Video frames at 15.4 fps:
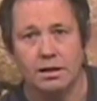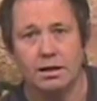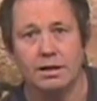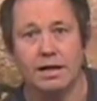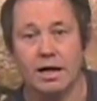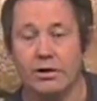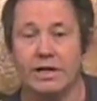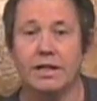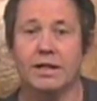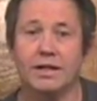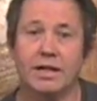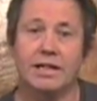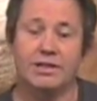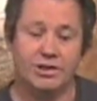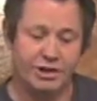Now in a
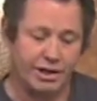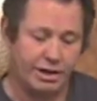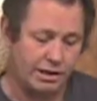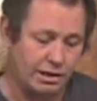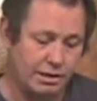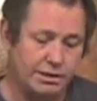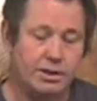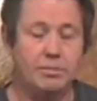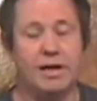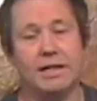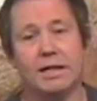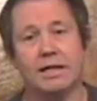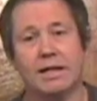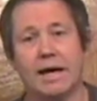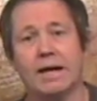nutshell, to
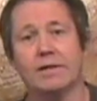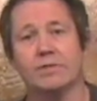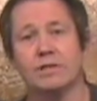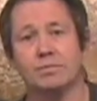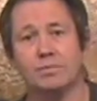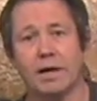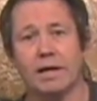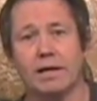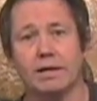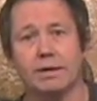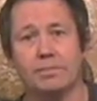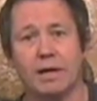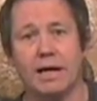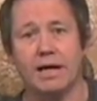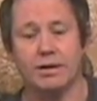make a canvas panel to
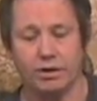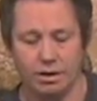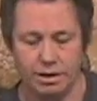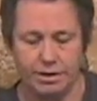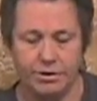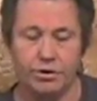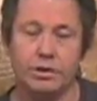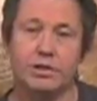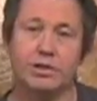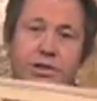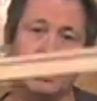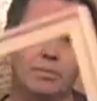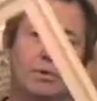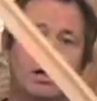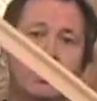paint on, you assemble